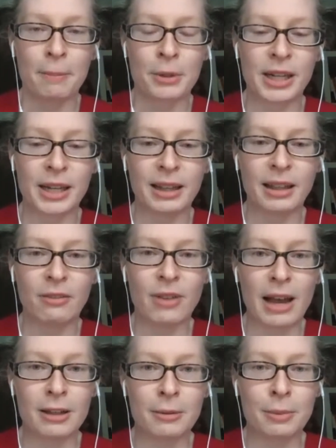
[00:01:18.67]
particularly
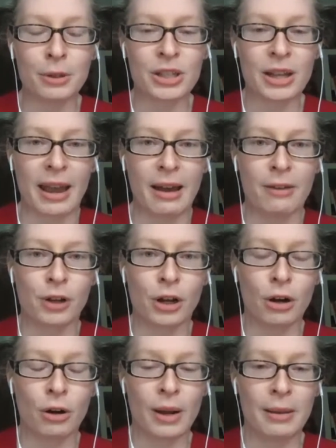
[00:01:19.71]
valuable to have
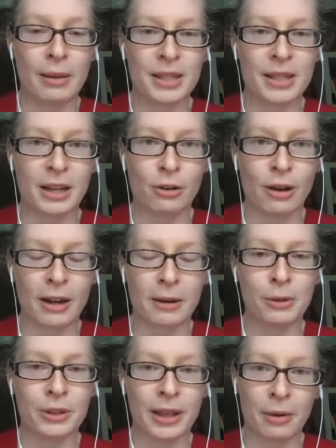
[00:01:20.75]
COABE's
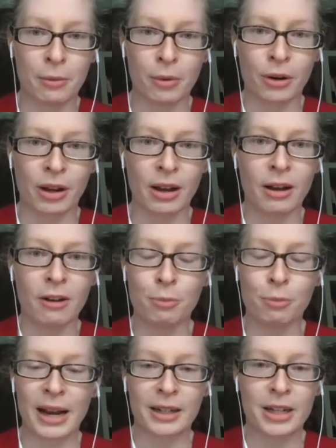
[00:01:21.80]
incredible network of
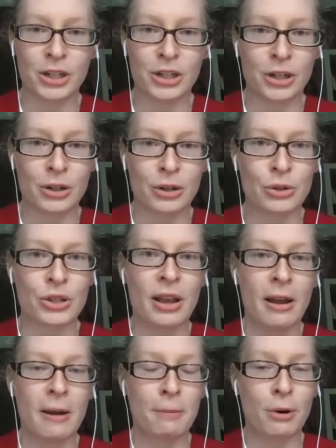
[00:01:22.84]
practitioners,
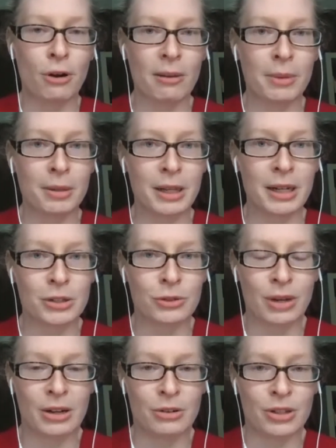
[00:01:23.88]
program
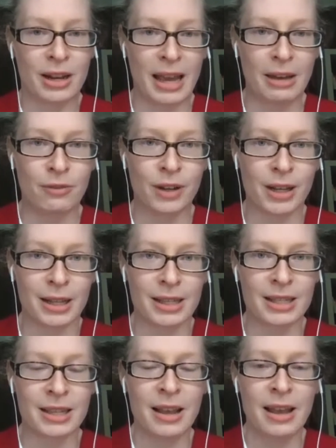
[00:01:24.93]
administrators, and
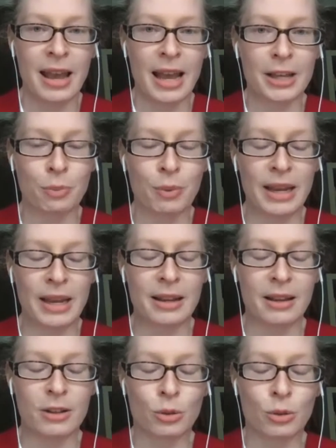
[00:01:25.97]
advocates as we
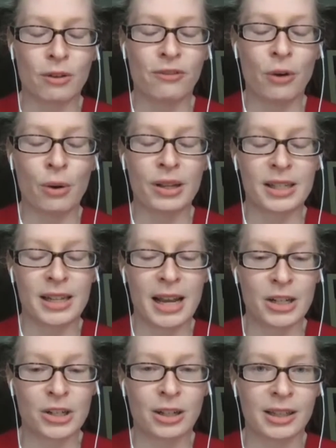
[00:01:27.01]
sort of focus
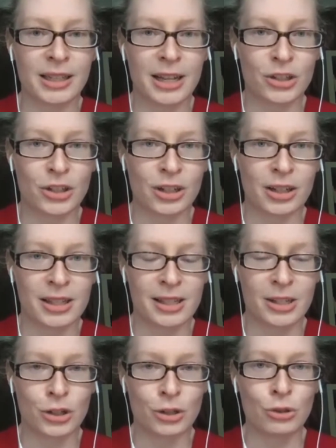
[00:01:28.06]
national attention on these
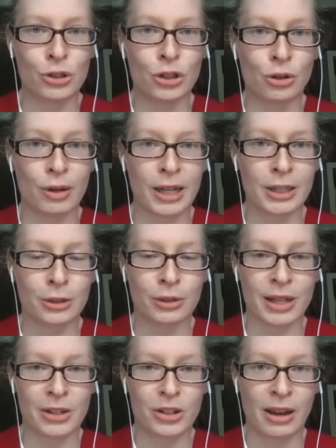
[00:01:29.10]
issues during
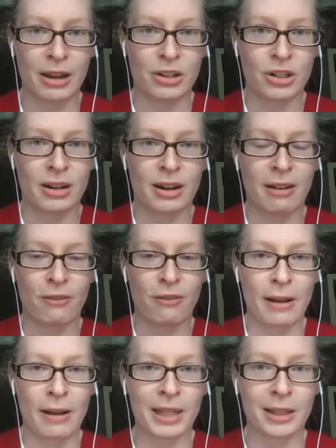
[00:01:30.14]
Adult Education and
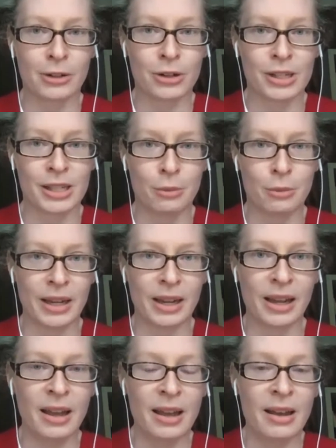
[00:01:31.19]
Family Literacy Week.